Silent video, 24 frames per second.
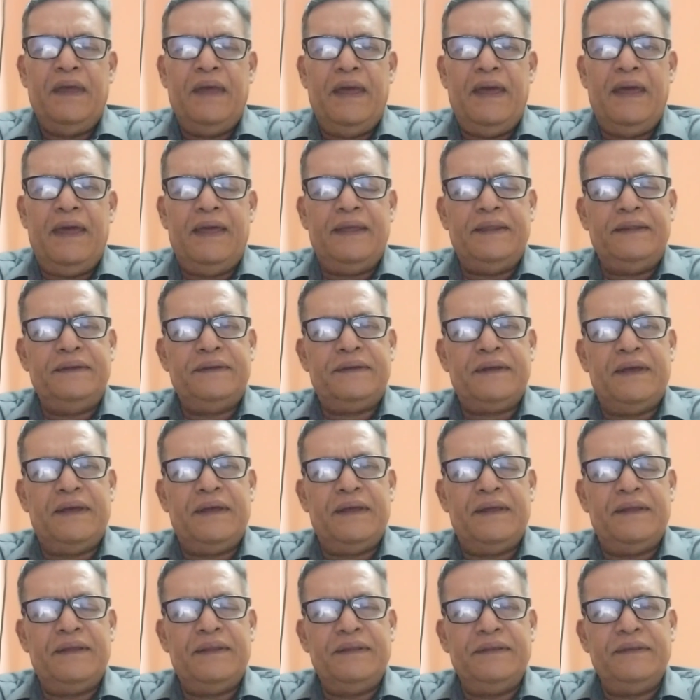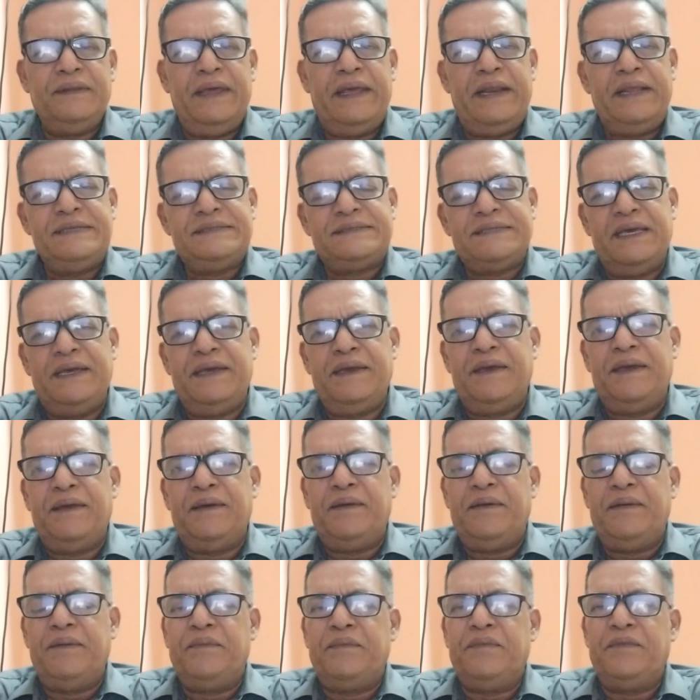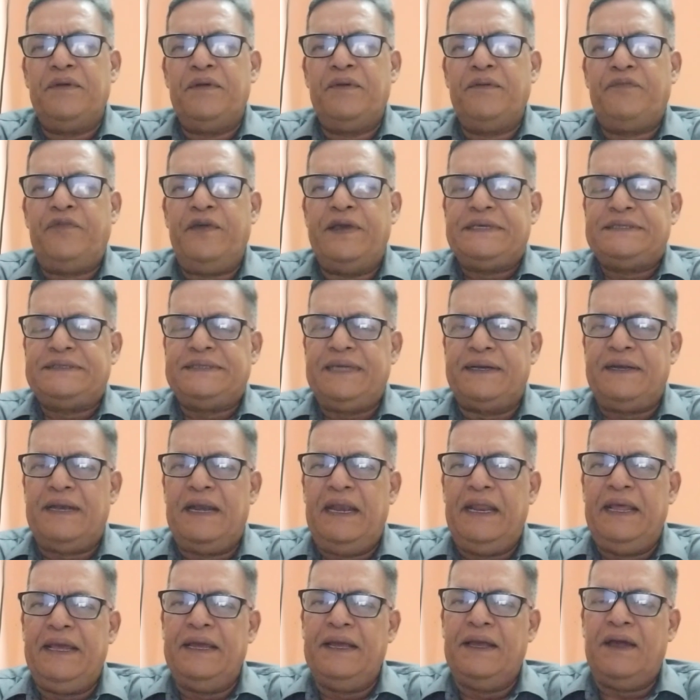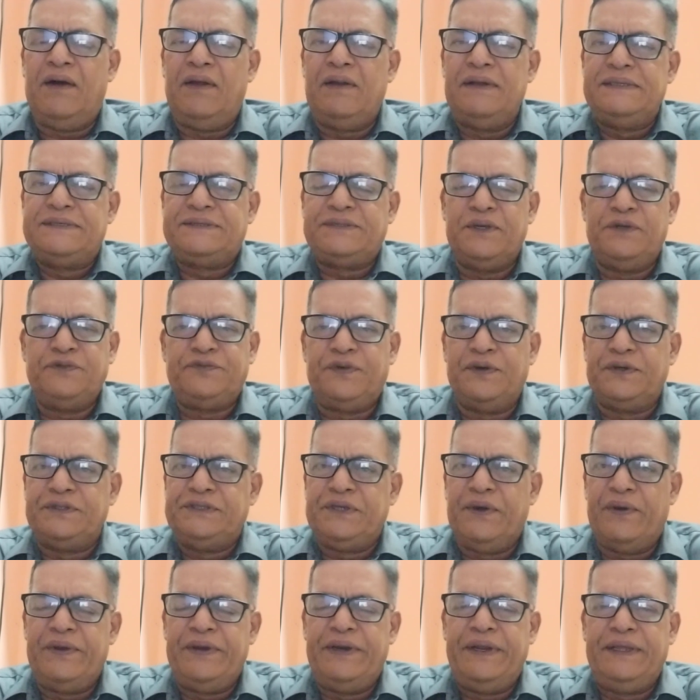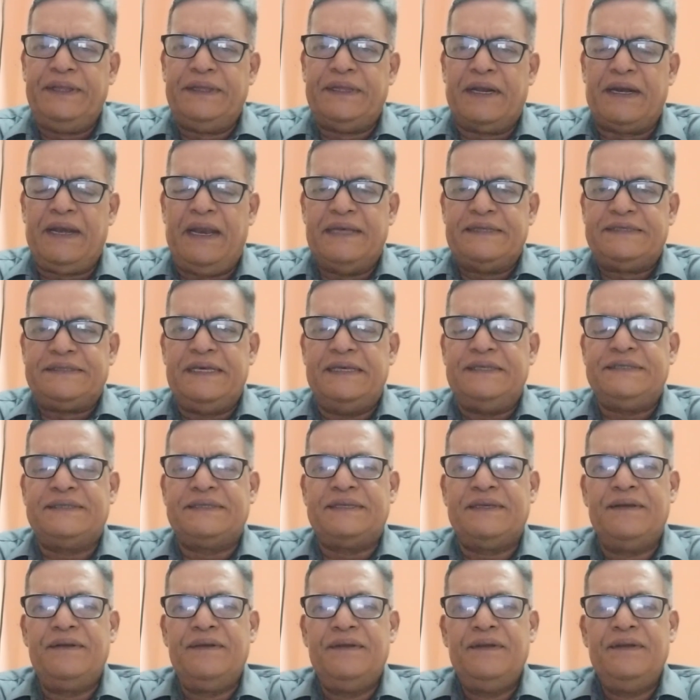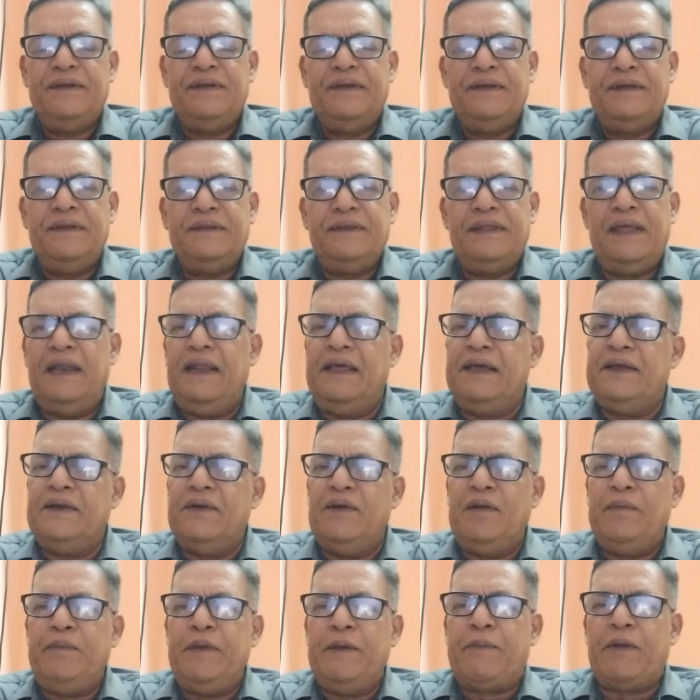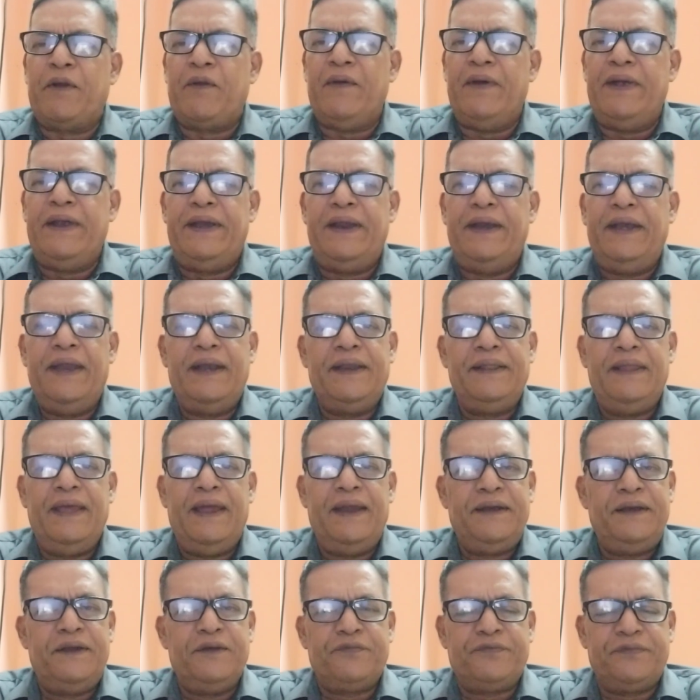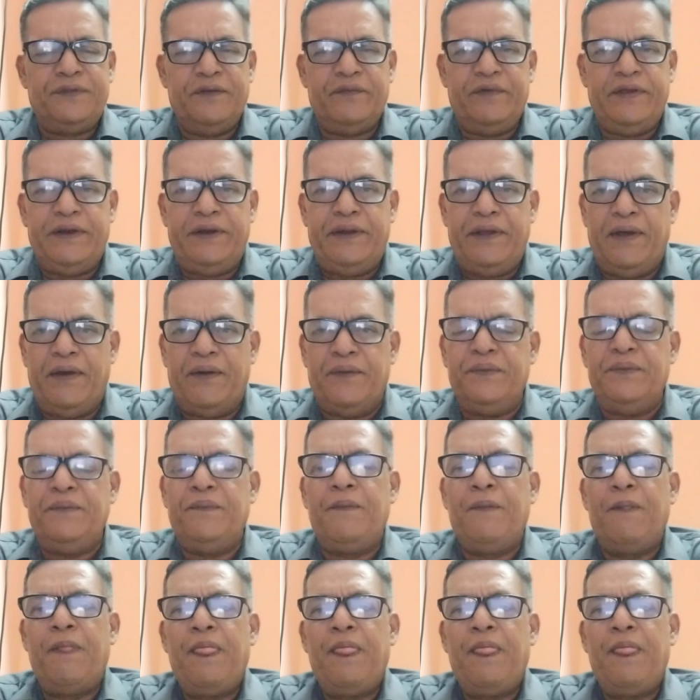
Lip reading: And there is a fixed link also for joining the classes. The link will be provided at the end of the video.